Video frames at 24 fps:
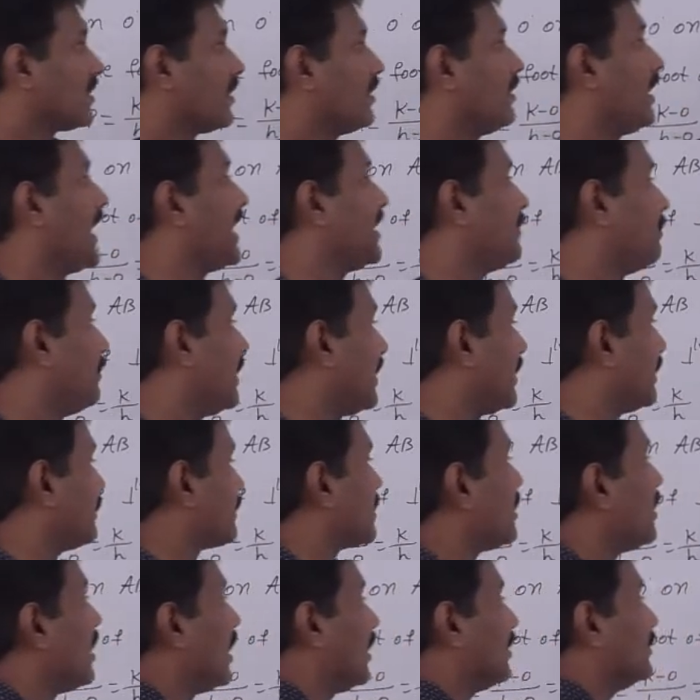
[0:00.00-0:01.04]
line
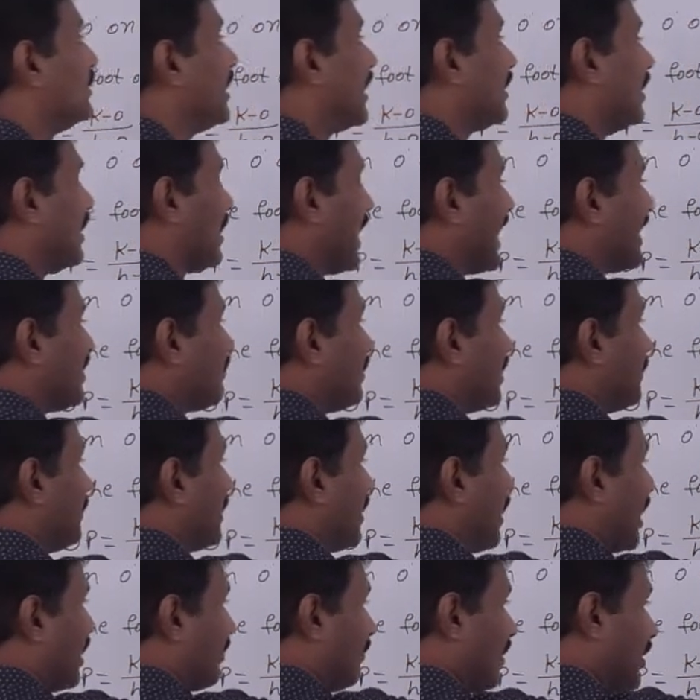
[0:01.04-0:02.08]
becomes, then the line will be
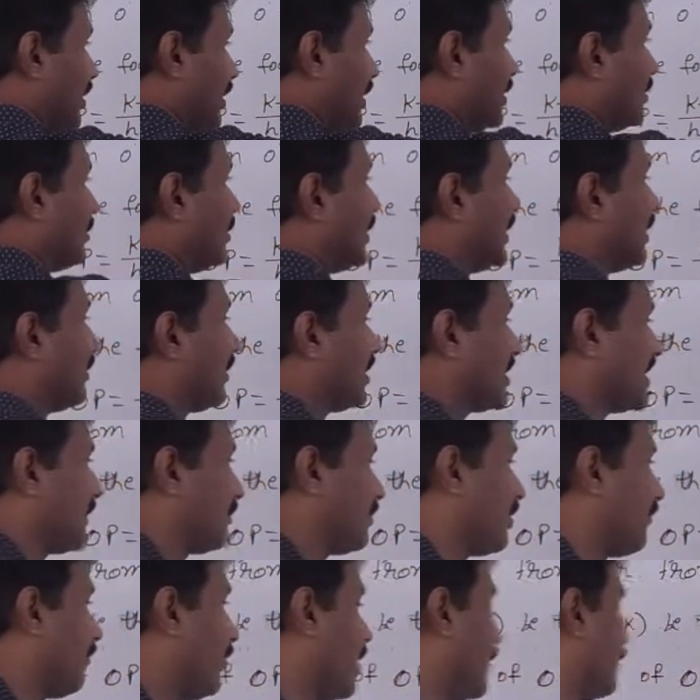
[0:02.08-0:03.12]
converted into
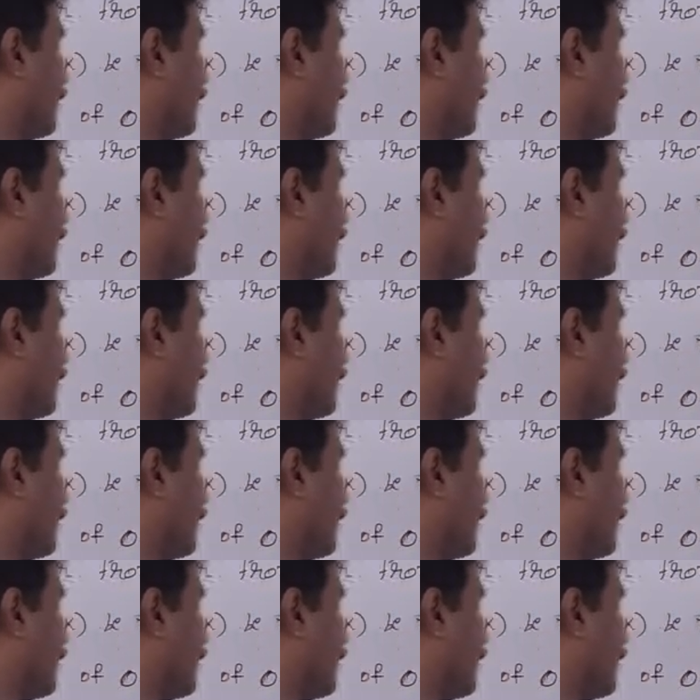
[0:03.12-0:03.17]
intercept form,